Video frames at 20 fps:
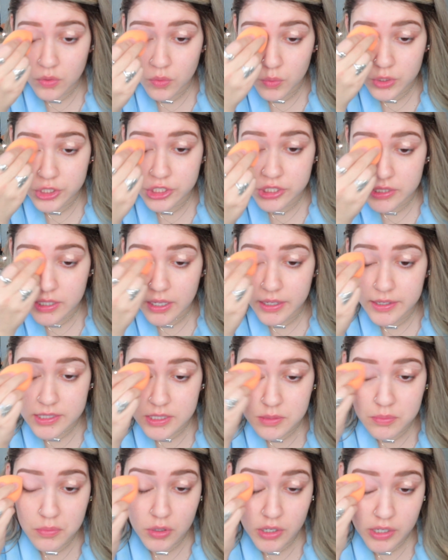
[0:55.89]
which is kind of
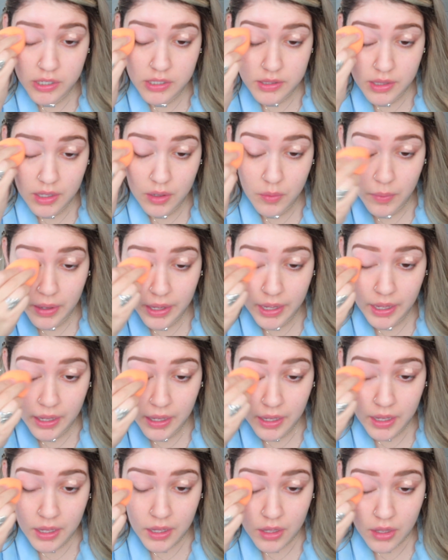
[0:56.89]
smart. That
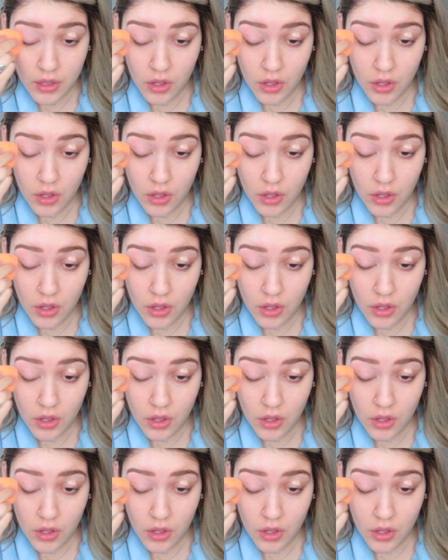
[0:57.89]
way